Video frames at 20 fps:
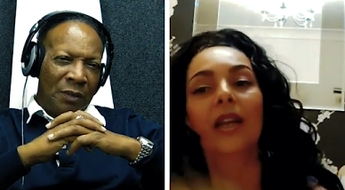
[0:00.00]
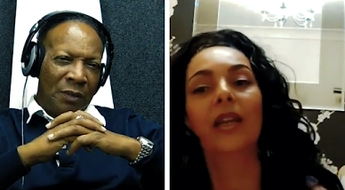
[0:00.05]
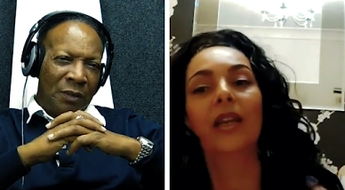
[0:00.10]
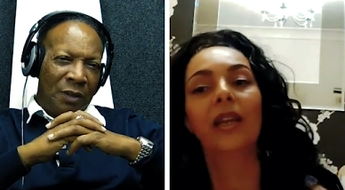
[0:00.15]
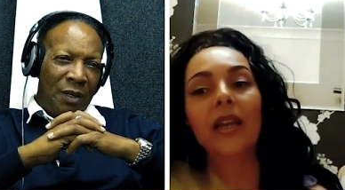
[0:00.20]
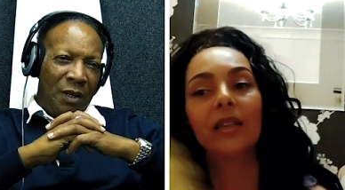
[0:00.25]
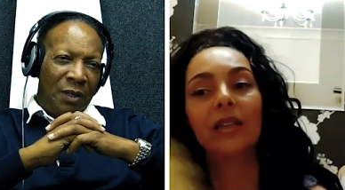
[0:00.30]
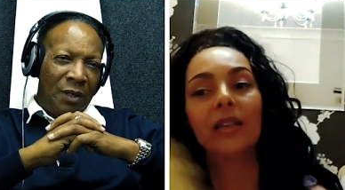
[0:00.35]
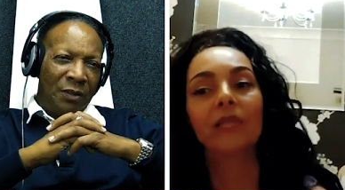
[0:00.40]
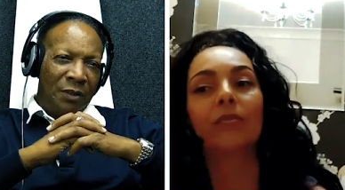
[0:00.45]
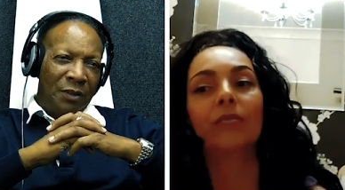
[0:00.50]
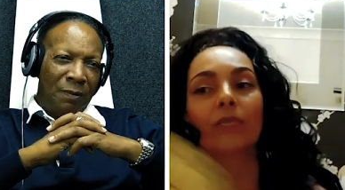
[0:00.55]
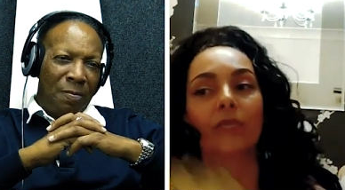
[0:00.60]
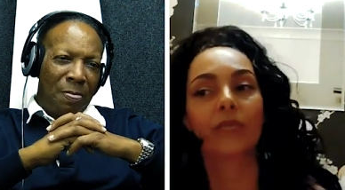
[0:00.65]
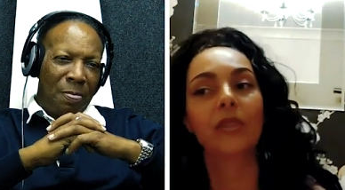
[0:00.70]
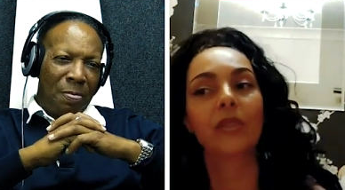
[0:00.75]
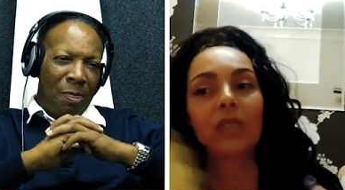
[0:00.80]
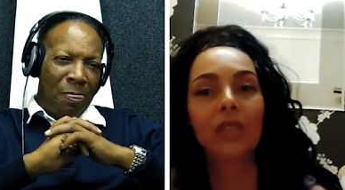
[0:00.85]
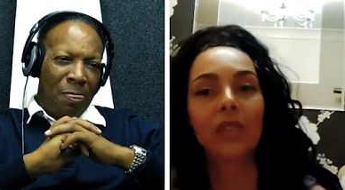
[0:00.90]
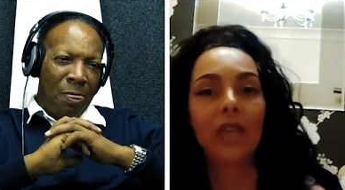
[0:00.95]
Speaker 1: But I yeah. like
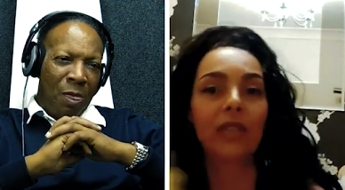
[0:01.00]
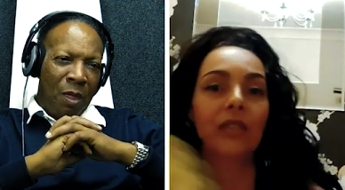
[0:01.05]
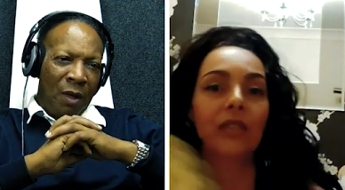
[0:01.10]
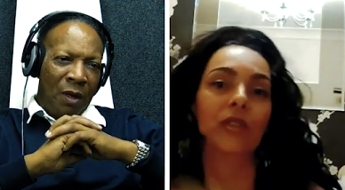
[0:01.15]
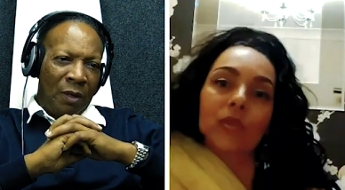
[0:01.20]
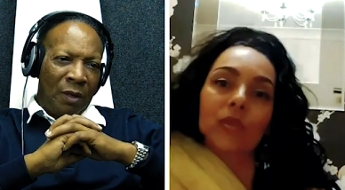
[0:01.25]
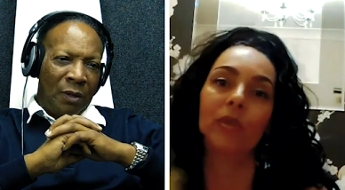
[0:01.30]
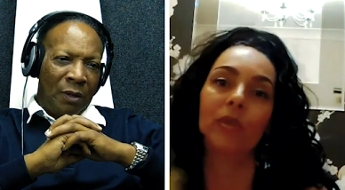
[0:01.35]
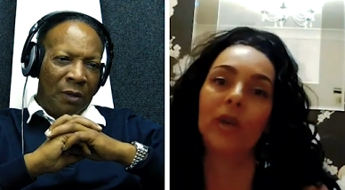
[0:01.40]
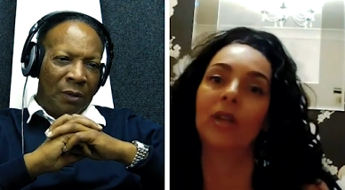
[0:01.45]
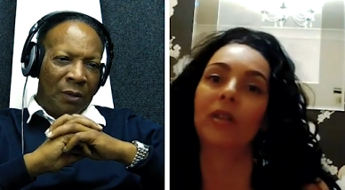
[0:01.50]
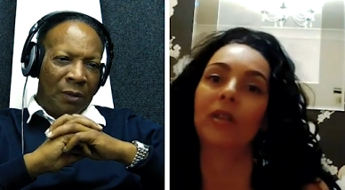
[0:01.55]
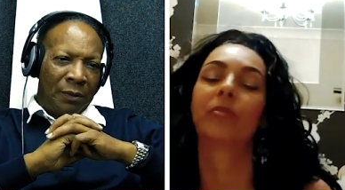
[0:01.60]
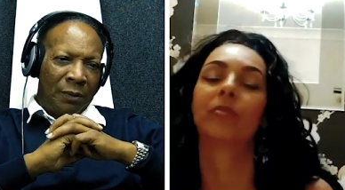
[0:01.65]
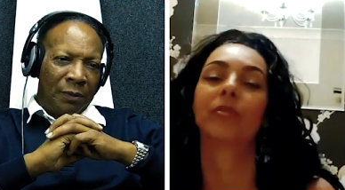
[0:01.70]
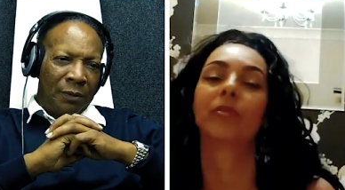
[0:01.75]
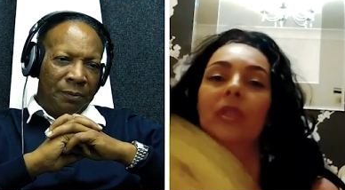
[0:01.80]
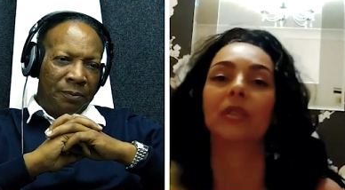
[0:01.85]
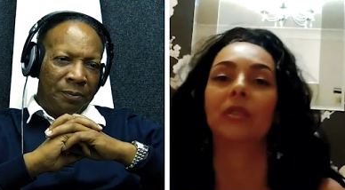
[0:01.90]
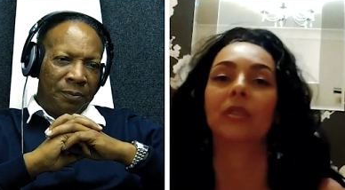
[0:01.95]
stage as
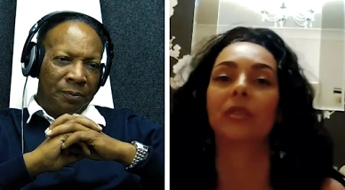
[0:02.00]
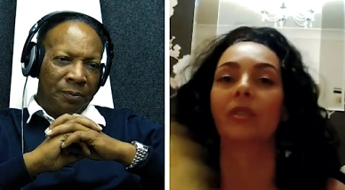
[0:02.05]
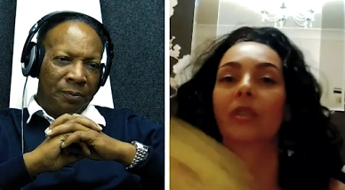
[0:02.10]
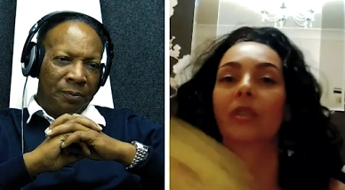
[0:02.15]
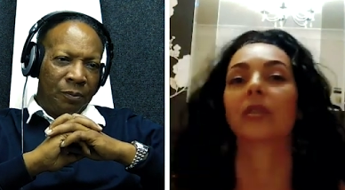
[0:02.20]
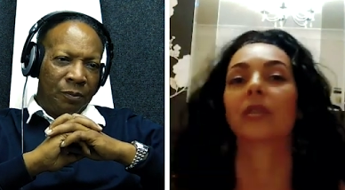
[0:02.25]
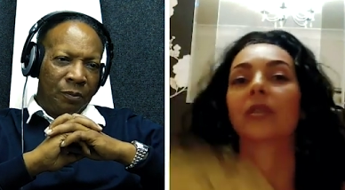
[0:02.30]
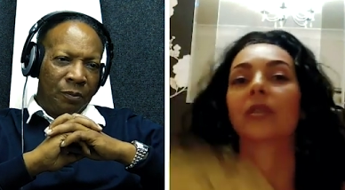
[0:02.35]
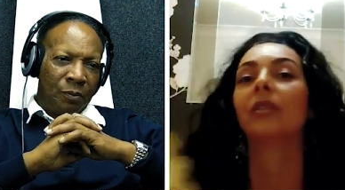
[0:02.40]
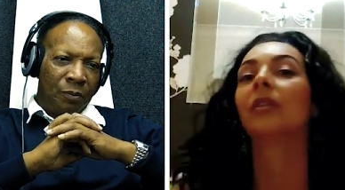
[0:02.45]
well. But uh,